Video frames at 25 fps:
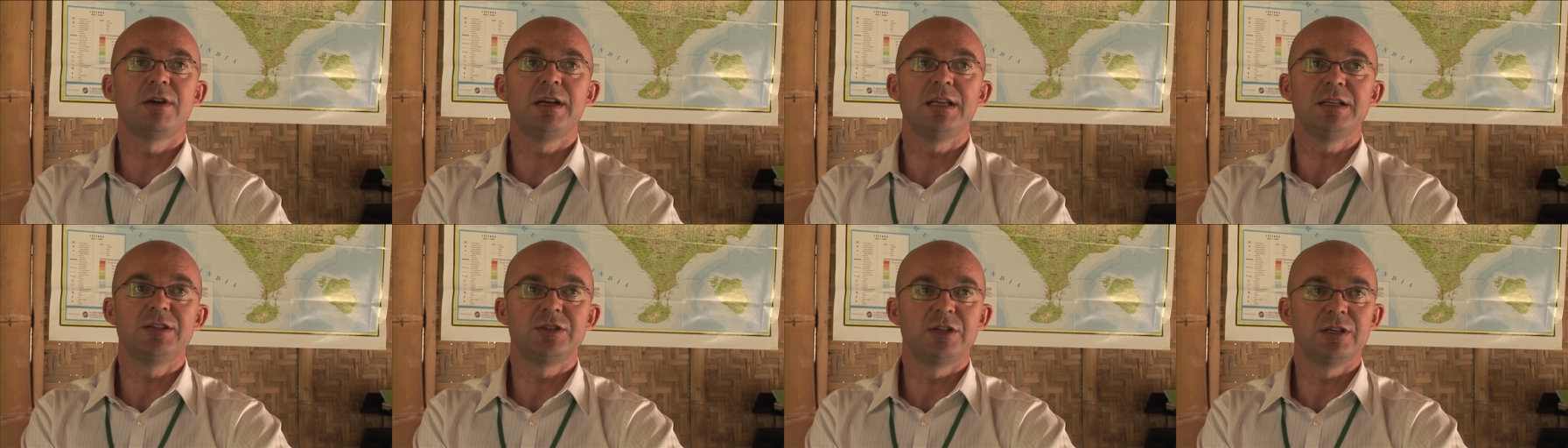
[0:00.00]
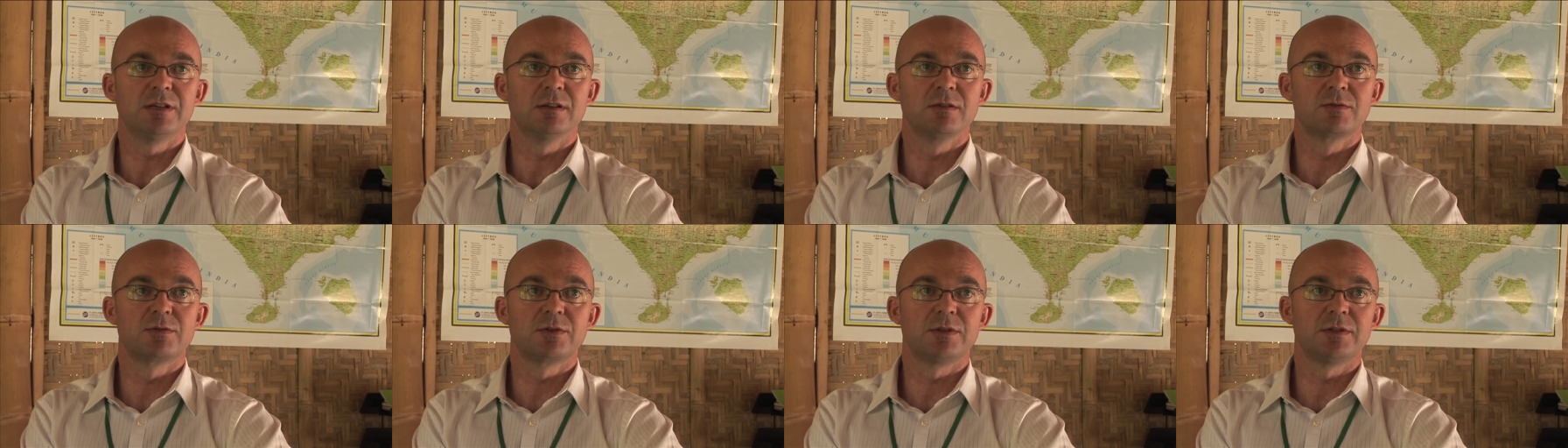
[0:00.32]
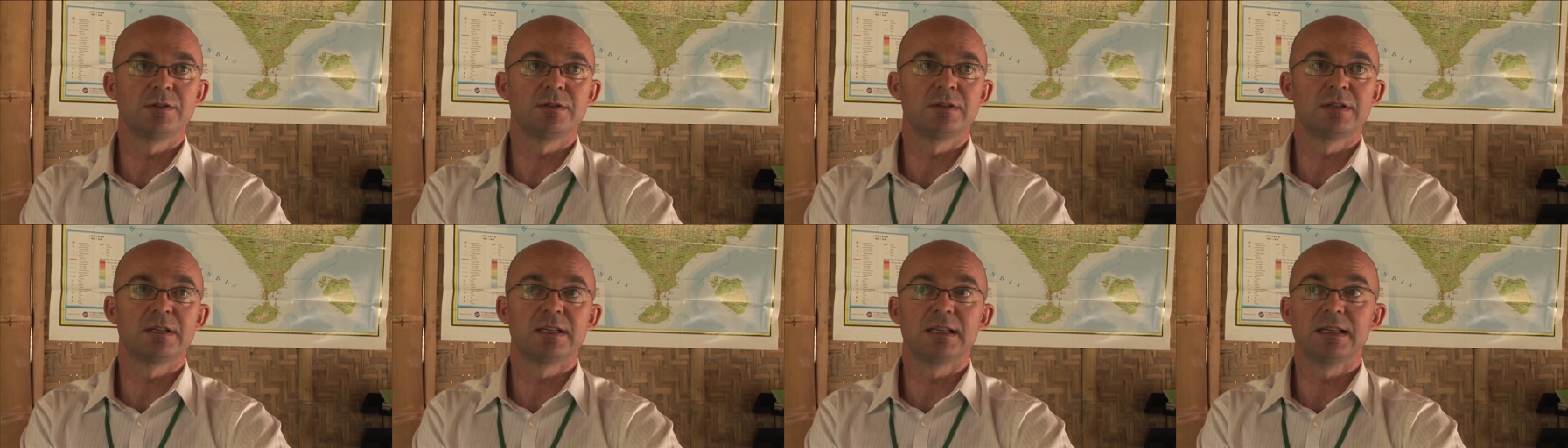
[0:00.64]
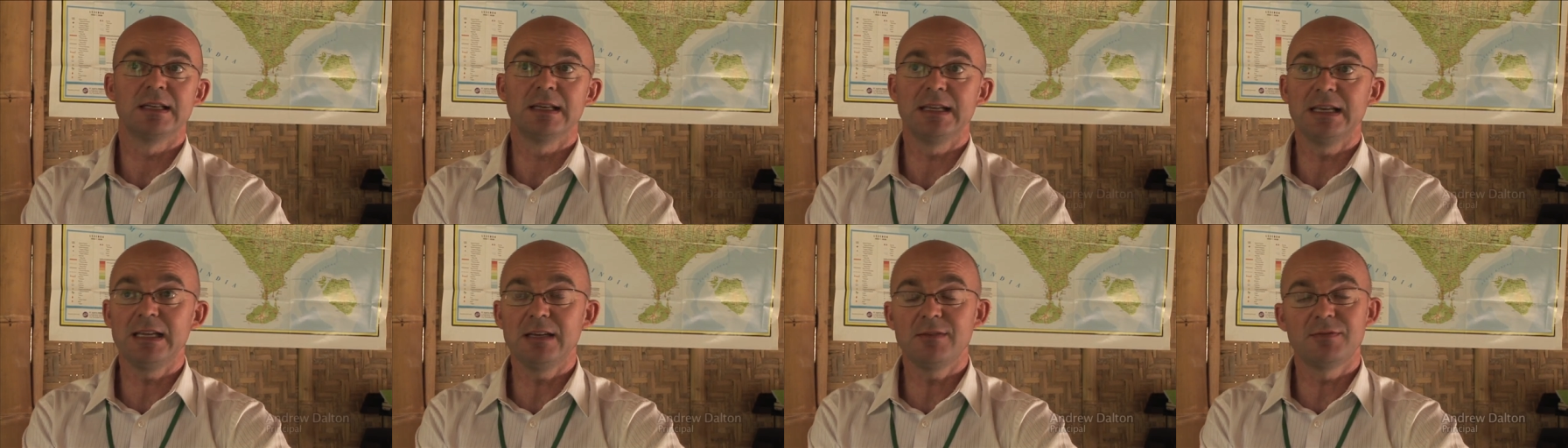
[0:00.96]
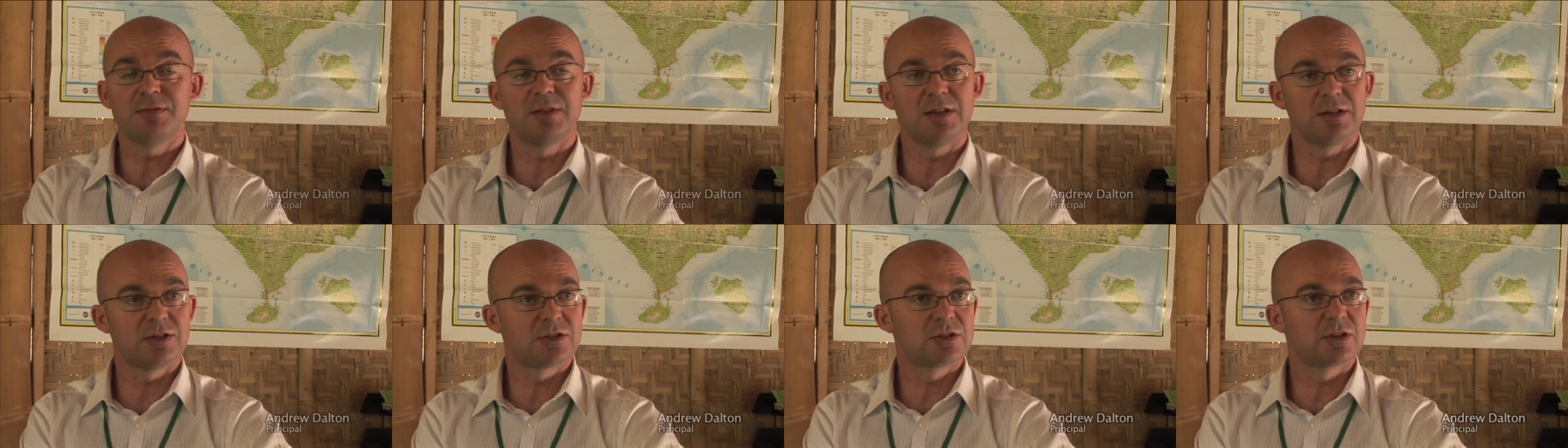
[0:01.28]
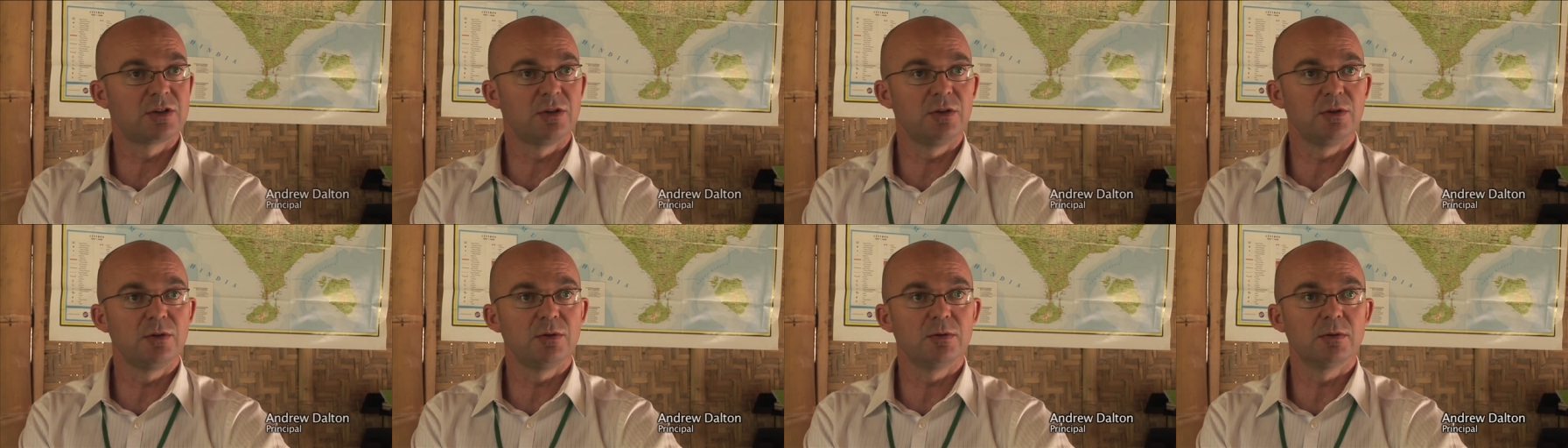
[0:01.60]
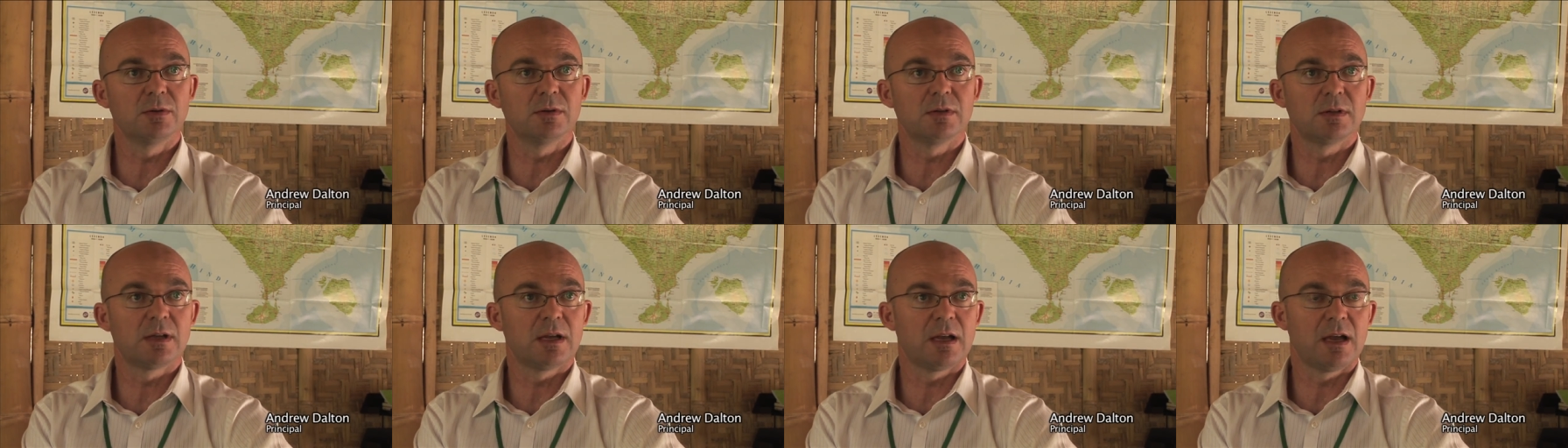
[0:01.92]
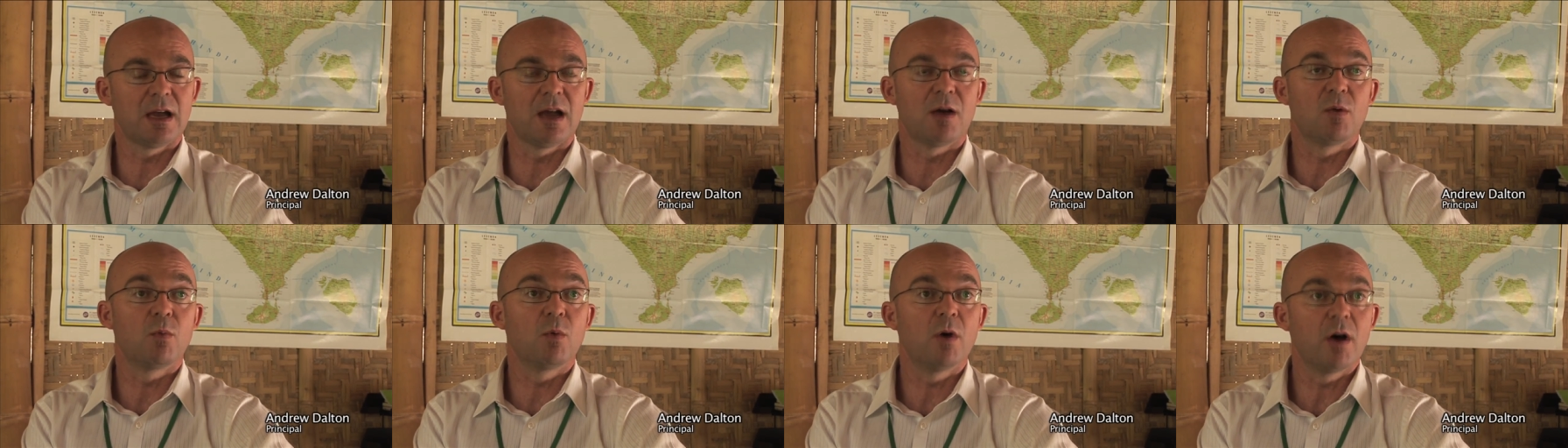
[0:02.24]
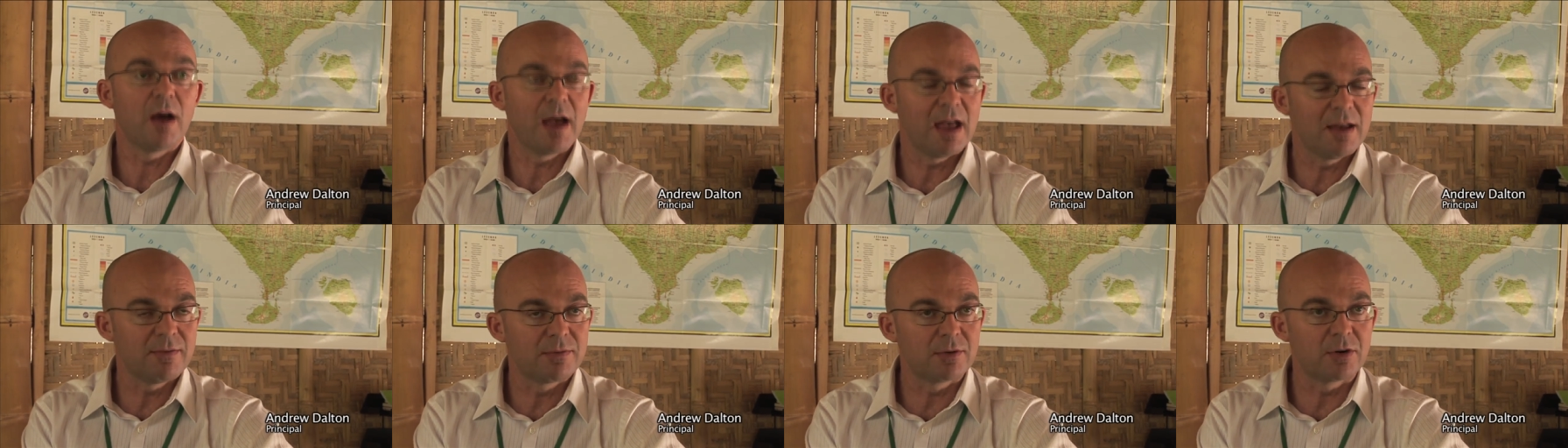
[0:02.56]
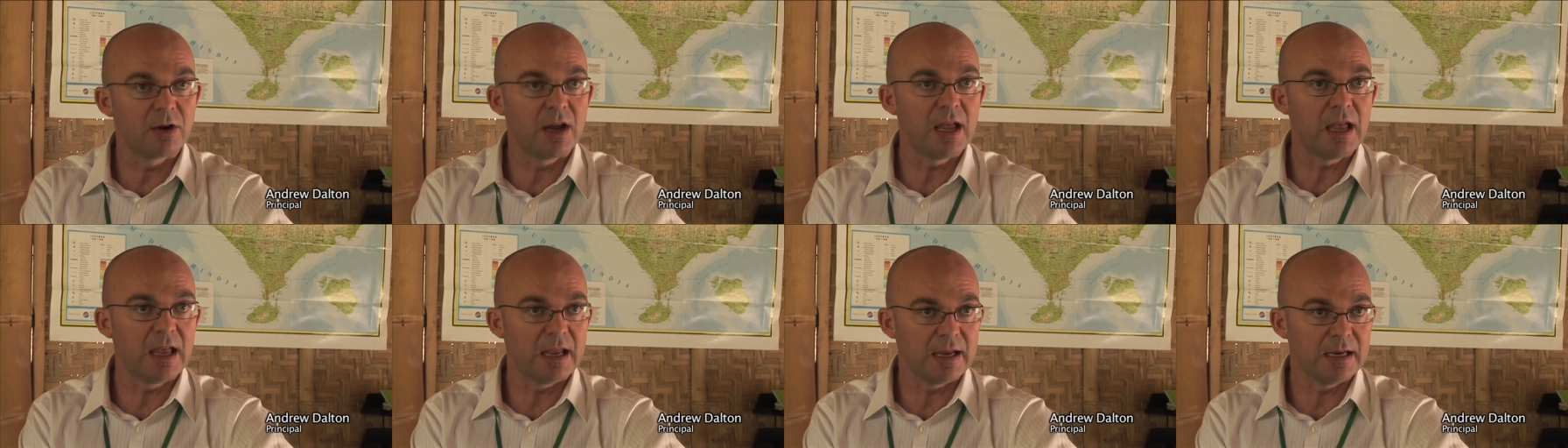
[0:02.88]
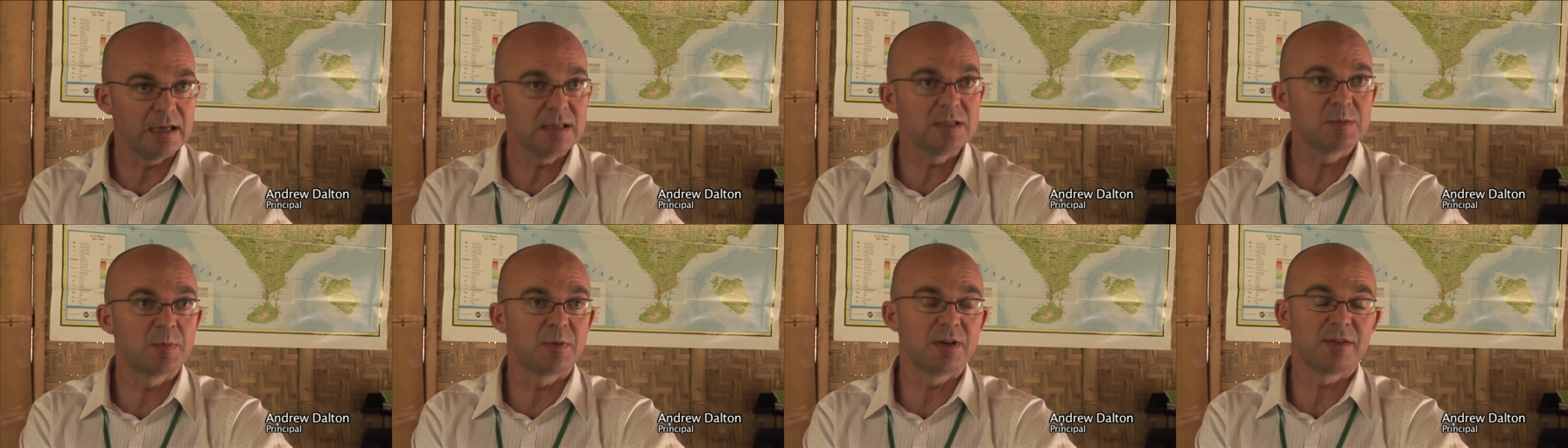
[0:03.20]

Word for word: any children leave this school at whatever age,